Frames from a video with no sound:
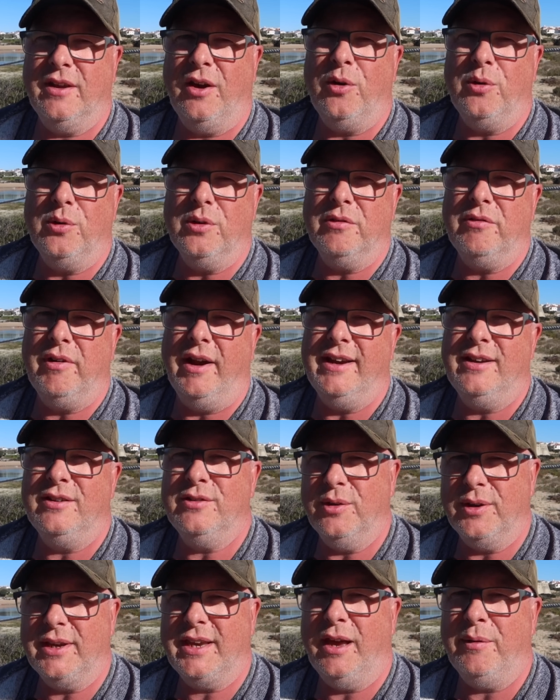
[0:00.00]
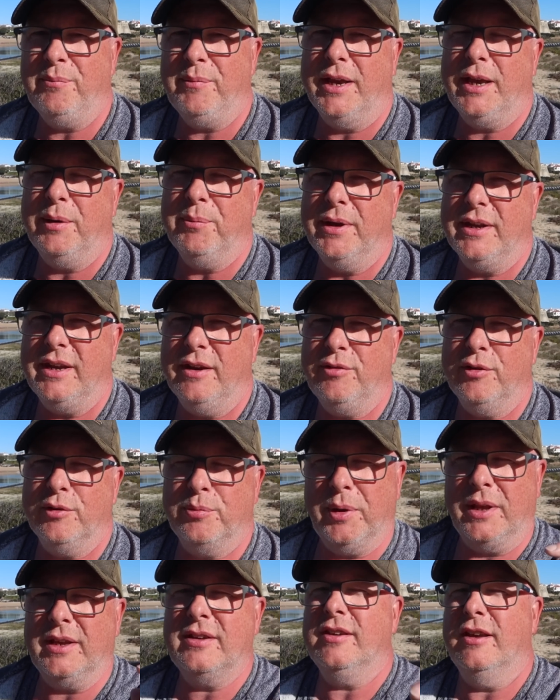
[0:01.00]
the whole array. So it can make a big
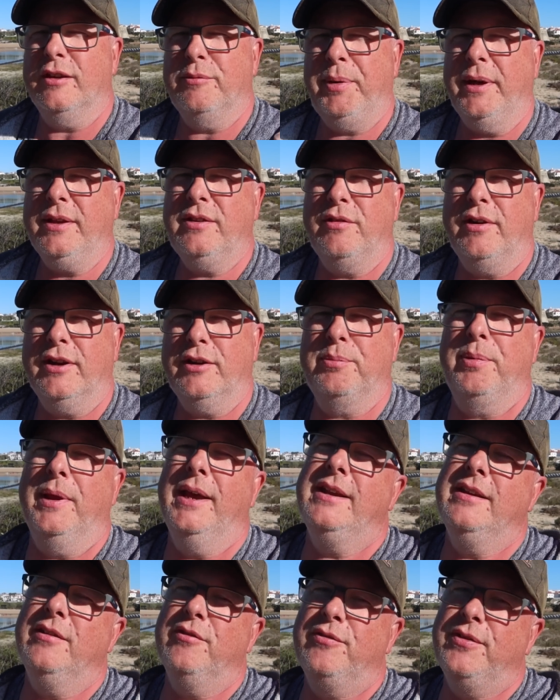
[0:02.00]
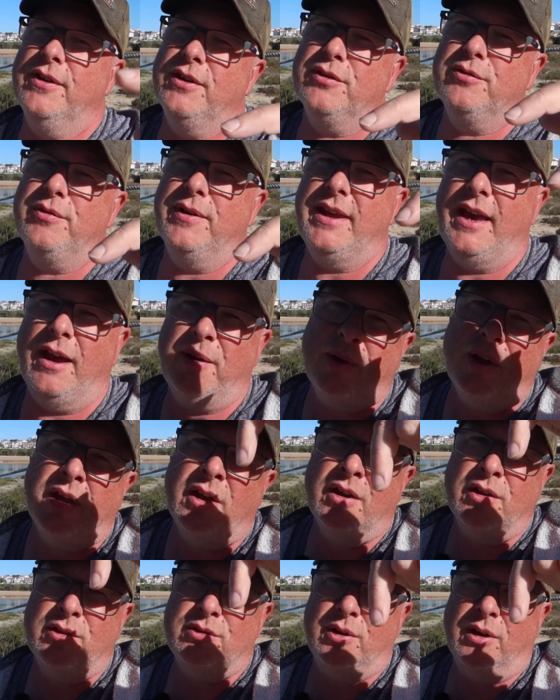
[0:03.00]
difference. But like I say, it's better explained in Phil's video.
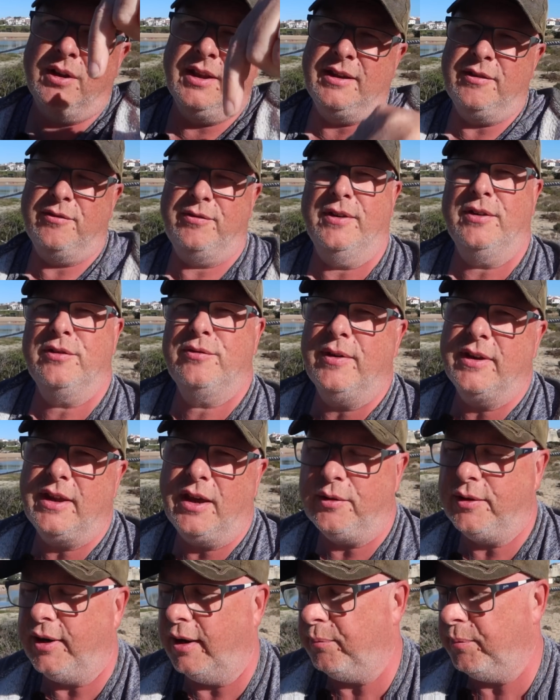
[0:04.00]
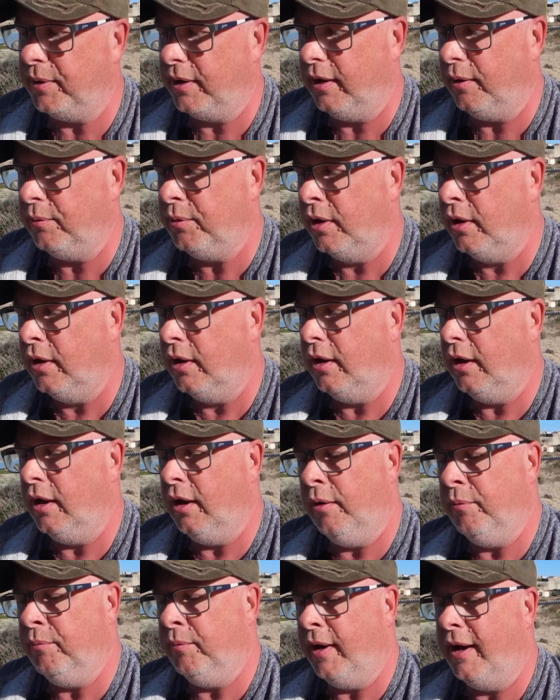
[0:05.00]
So I'll link Phil's video down below.
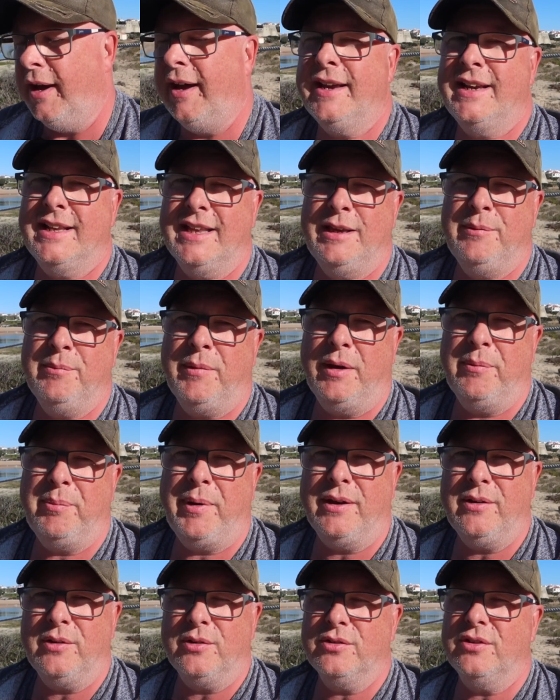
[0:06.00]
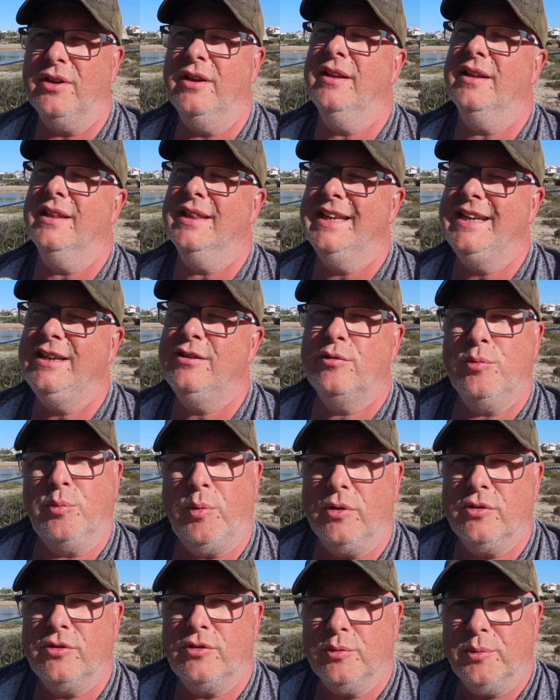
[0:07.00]
I clean my panels at least
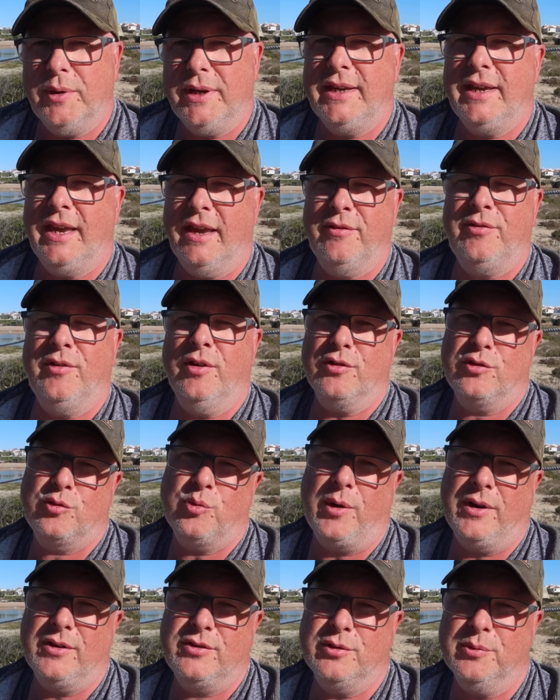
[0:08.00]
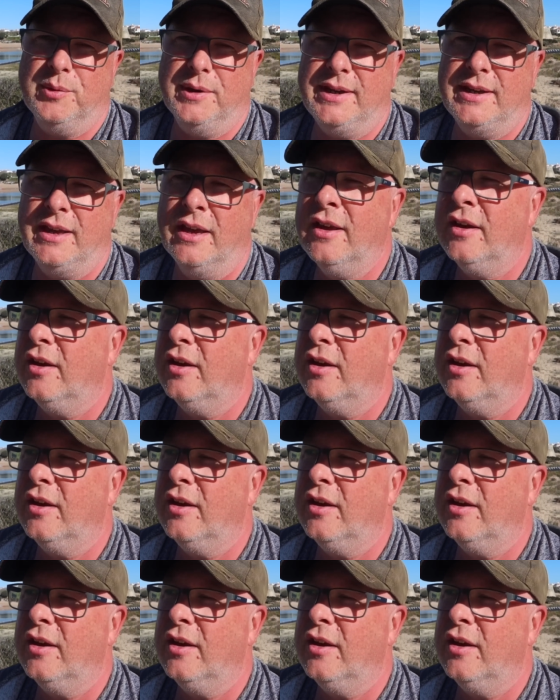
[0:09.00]
once a week, if not twice a week,